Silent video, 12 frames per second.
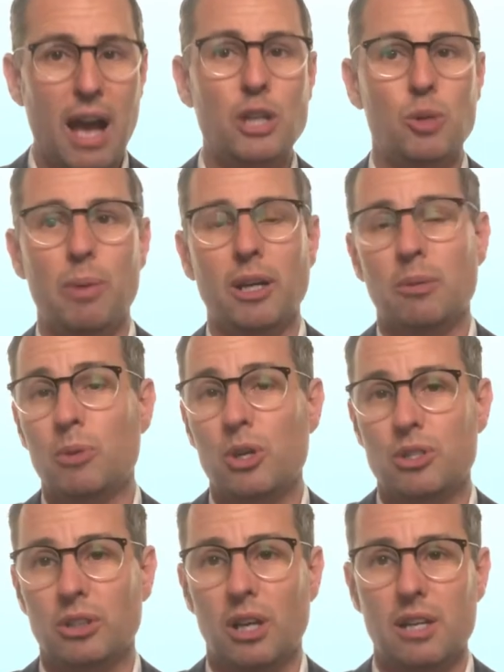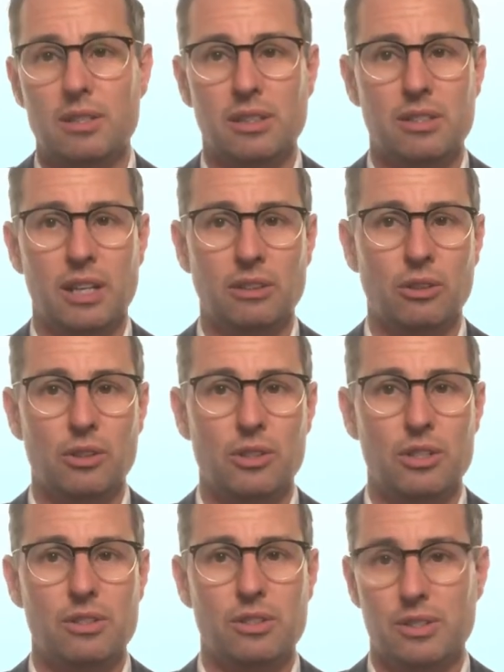by commercialising
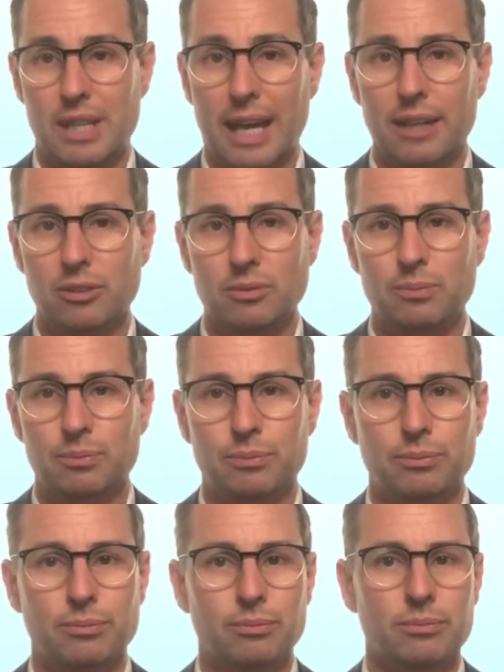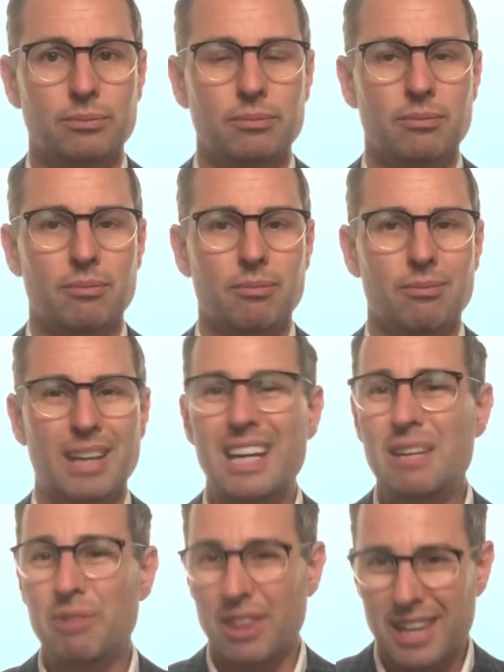technologies to scale. And
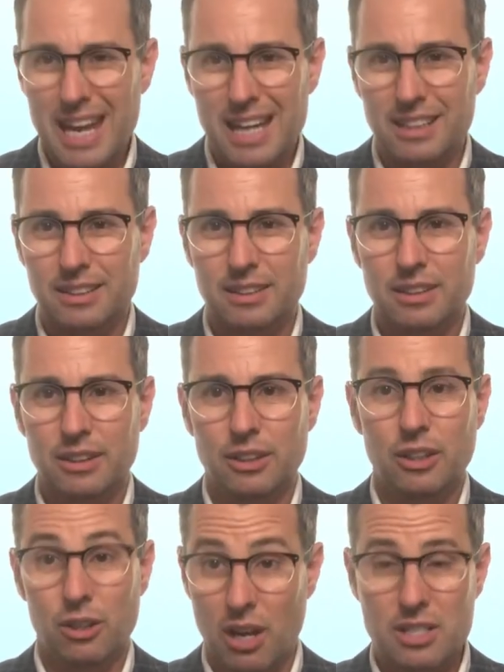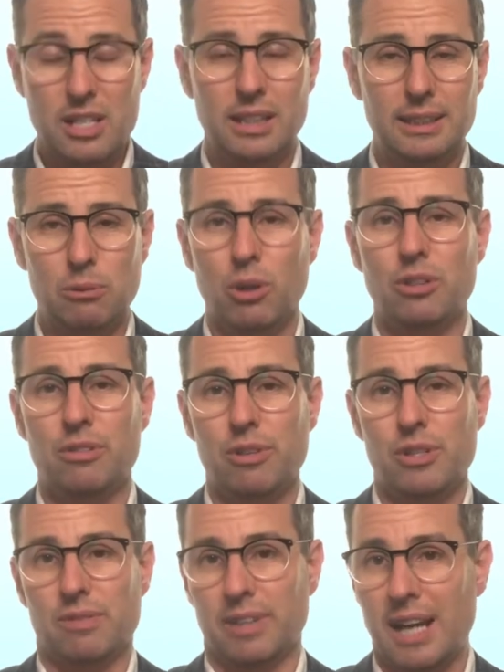even then, you'd ideally want
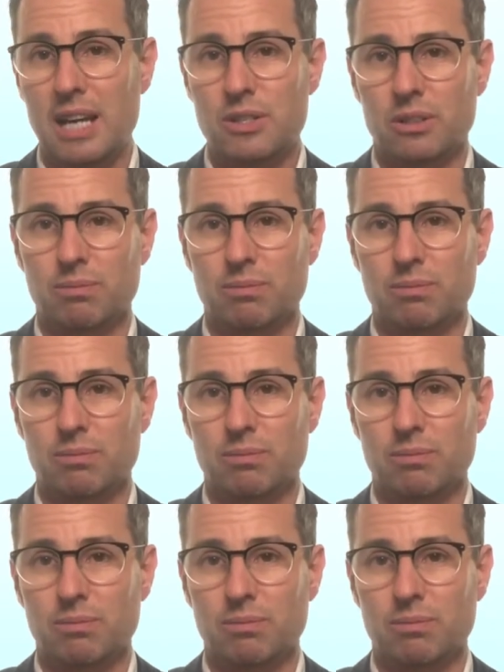diversification.